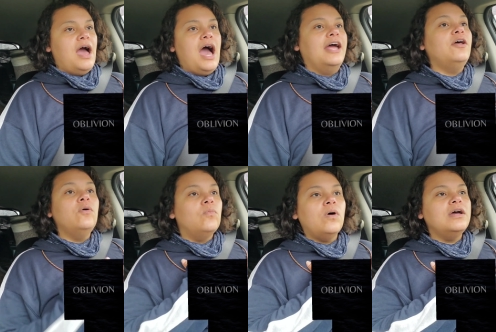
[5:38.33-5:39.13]
I
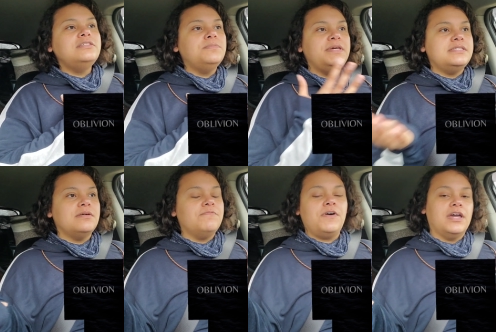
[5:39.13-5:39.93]
don't want to be
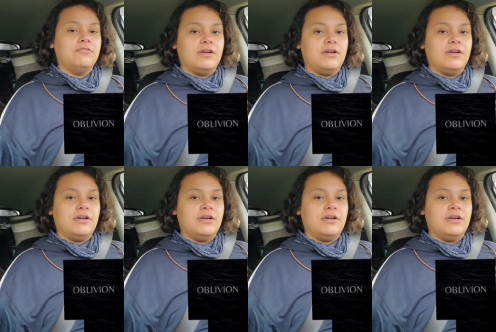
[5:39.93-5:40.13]
some fucking